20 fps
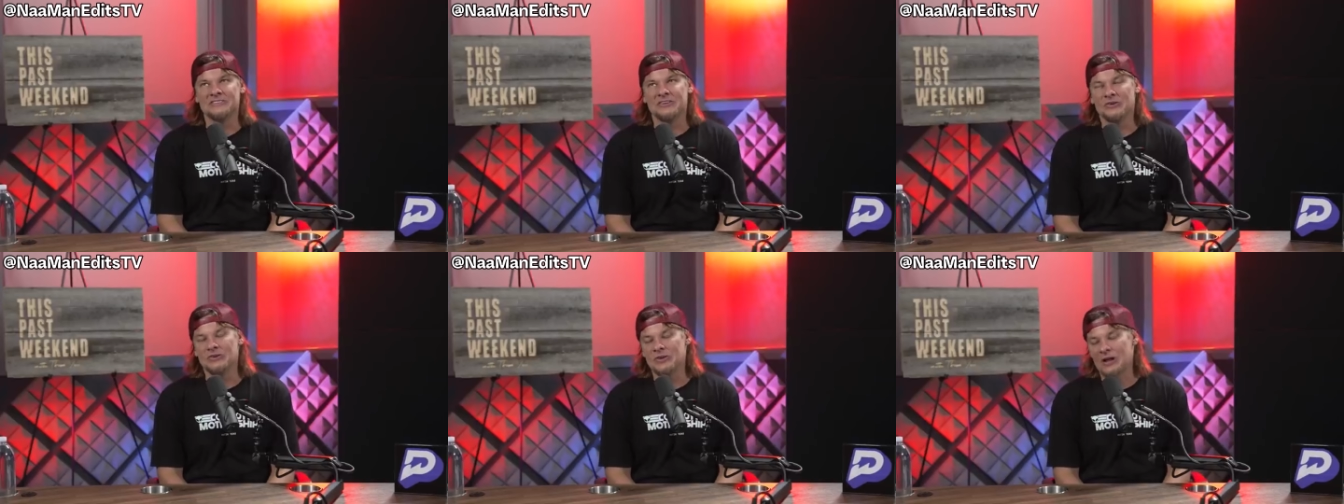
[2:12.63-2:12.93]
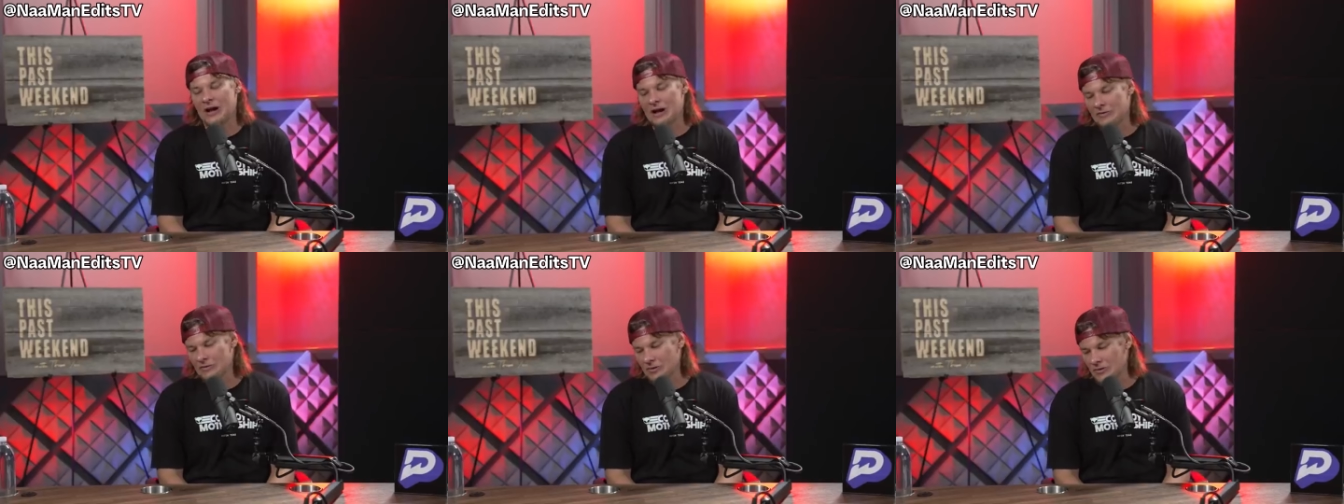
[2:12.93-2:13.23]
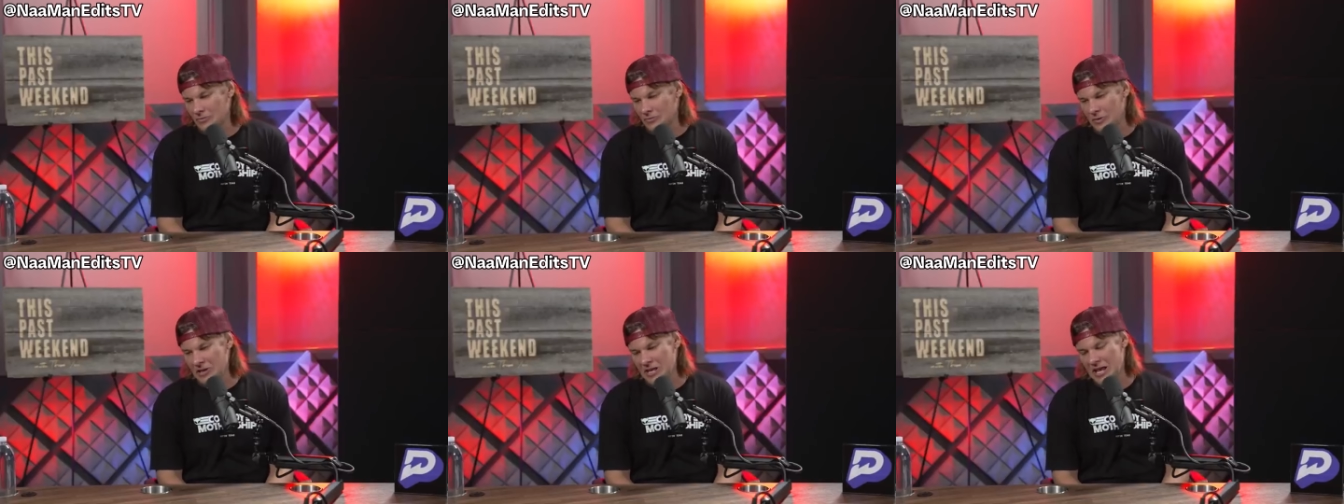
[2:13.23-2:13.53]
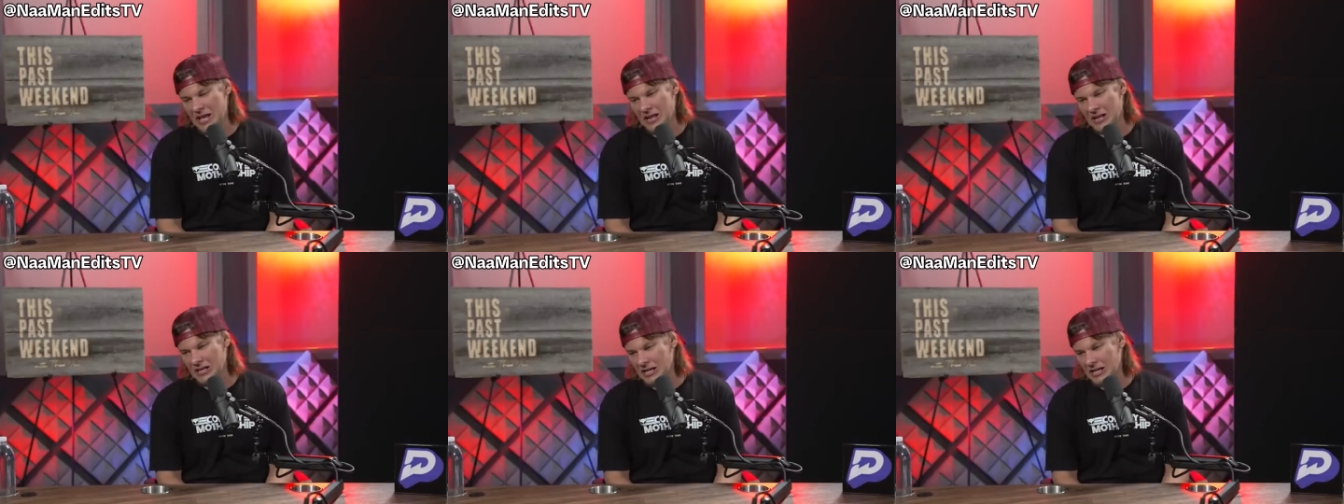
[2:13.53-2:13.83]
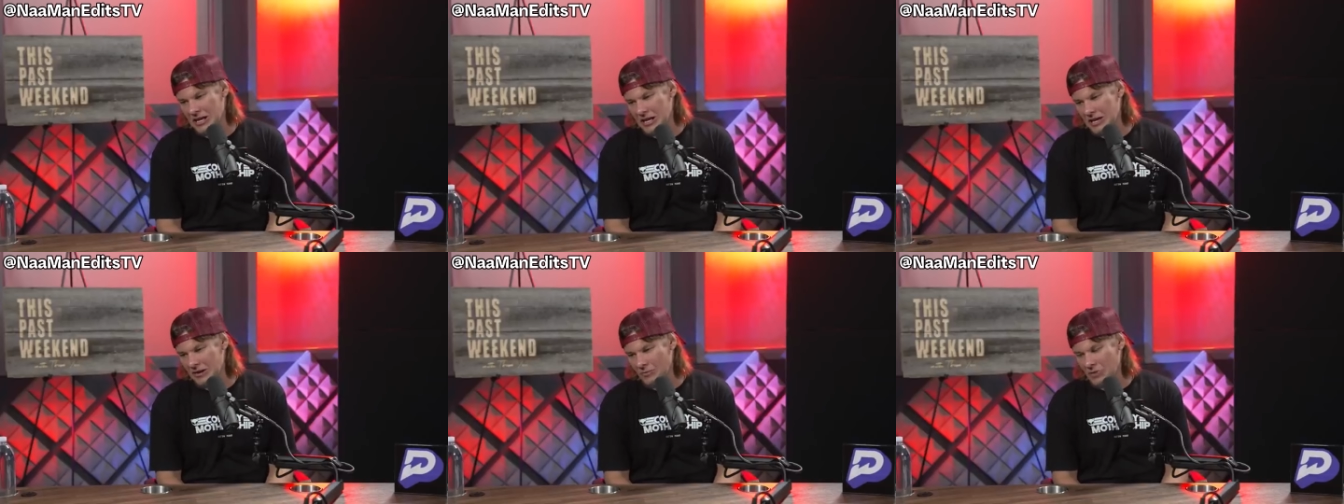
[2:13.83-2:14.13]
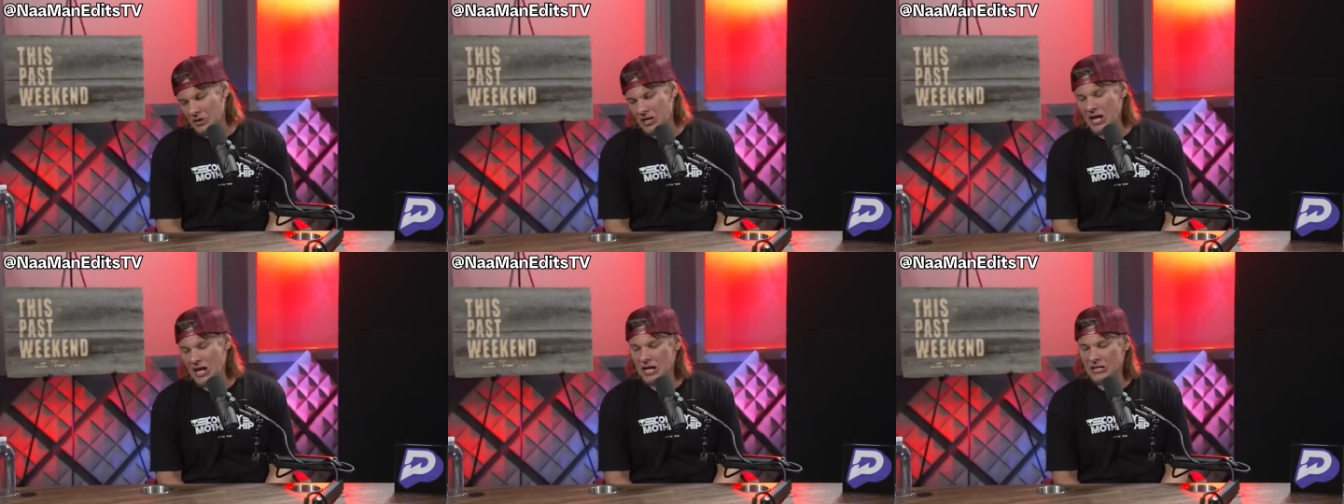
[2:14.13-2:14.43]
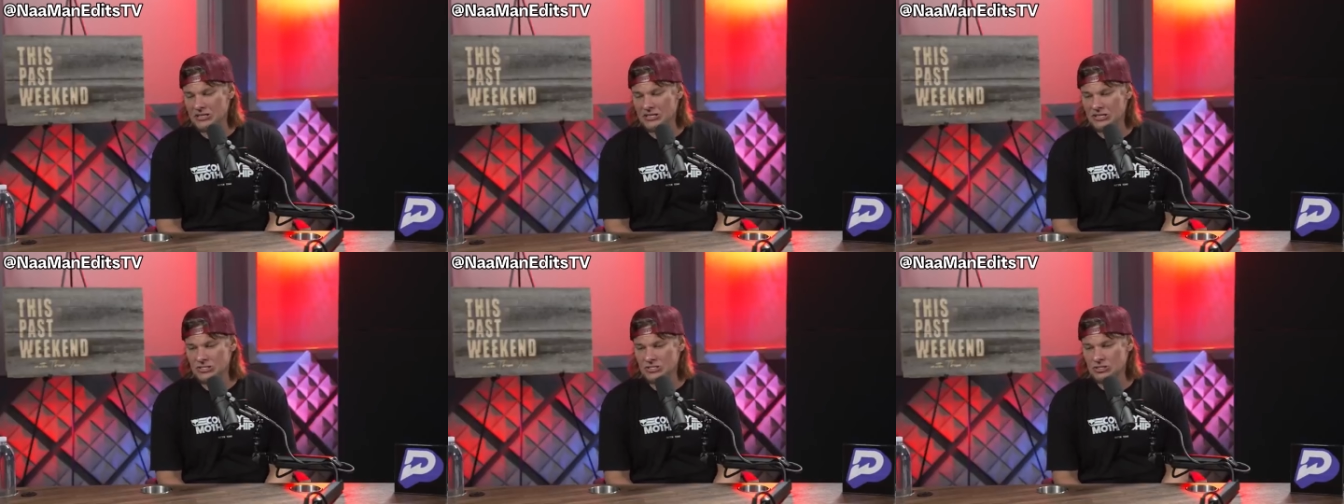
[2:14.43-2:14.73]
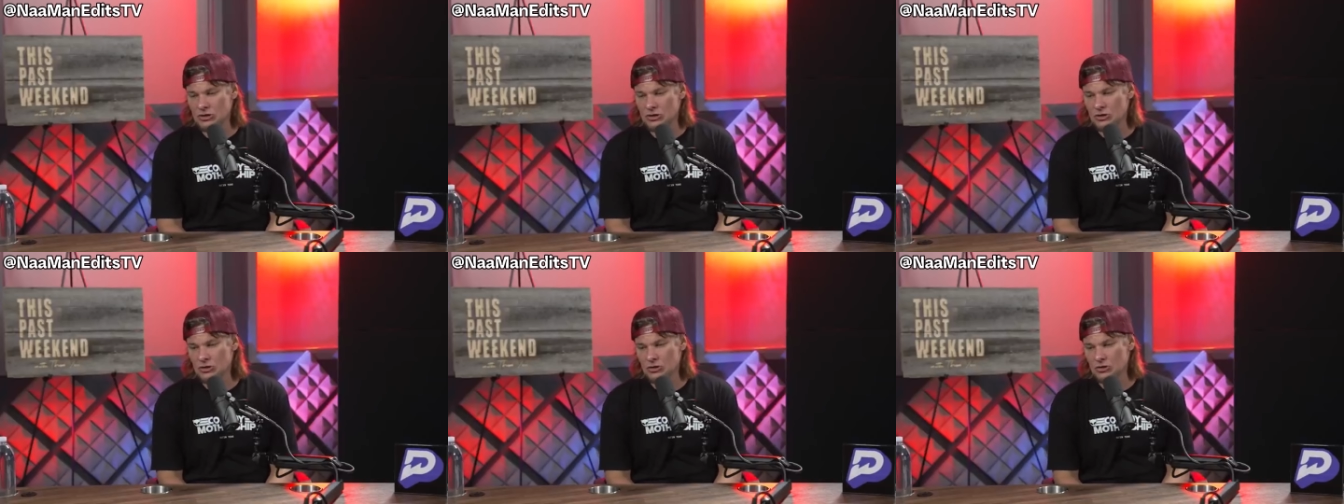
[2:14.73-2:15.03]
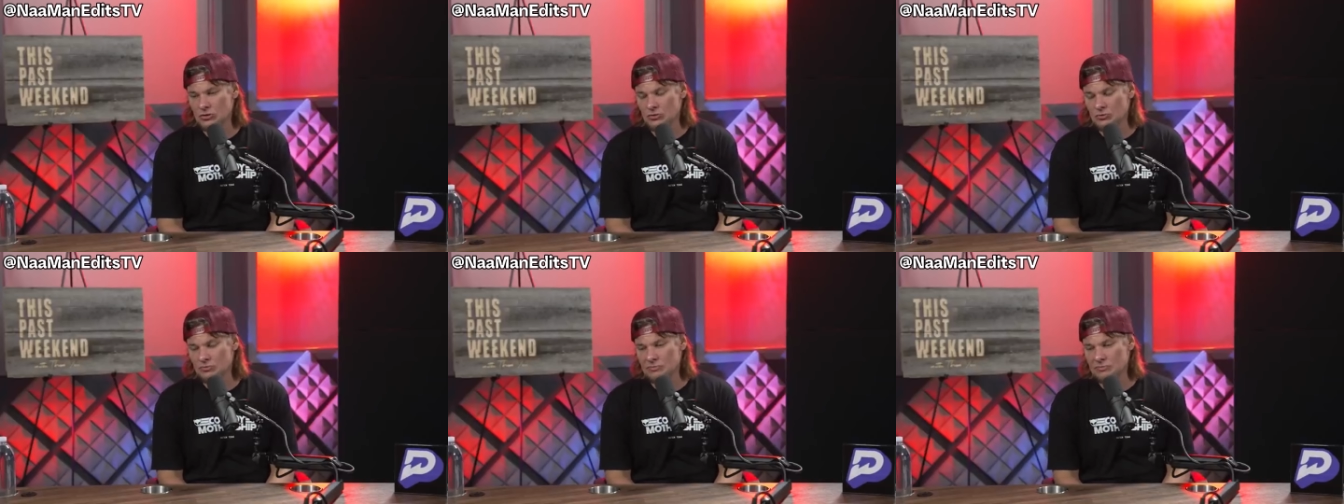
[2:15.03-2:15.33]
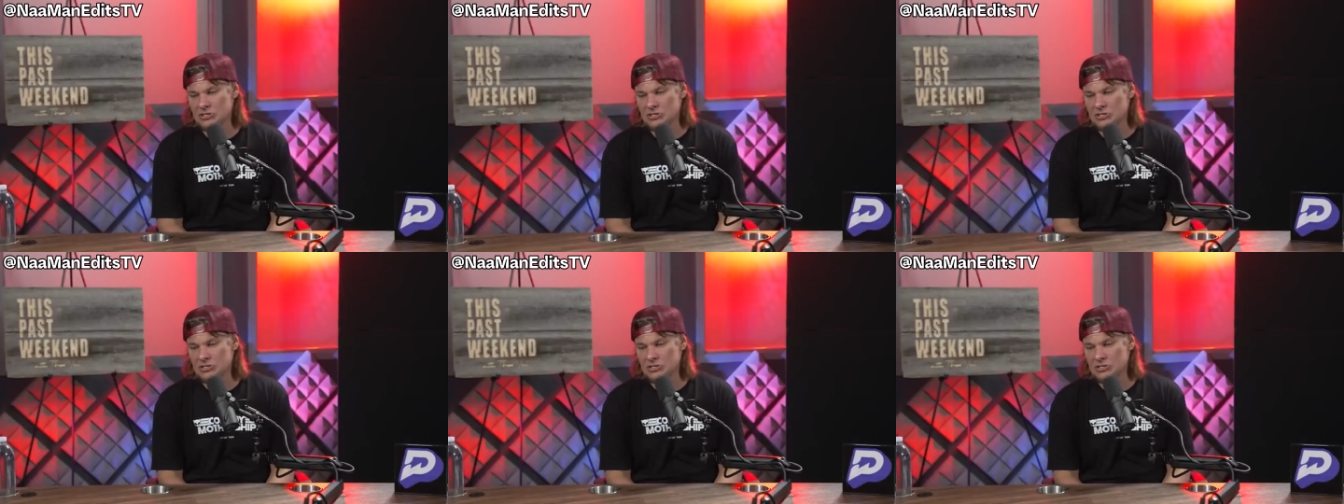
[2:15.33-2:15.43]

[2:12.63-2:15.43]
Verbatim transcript: dude, I re- we had a guy, we had this dude,